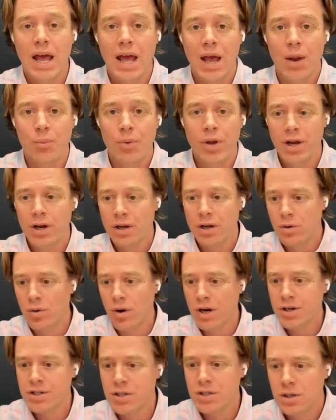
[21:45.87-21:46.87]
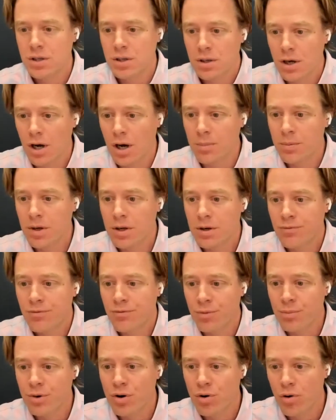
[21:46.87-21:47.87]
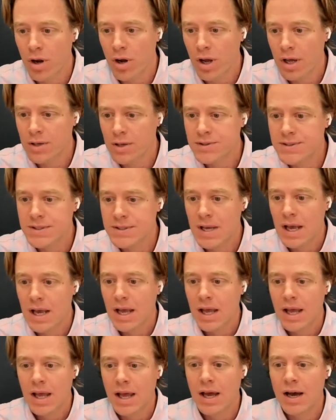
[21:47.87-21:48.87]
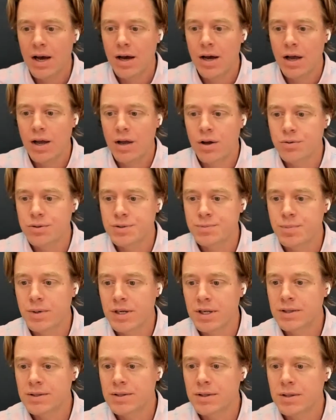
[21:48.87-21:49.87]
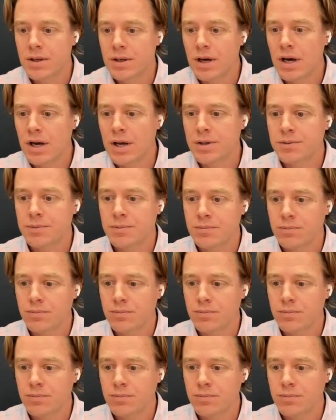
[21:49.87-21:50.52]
And we had a question come in from Chris, uh, who's been in uh,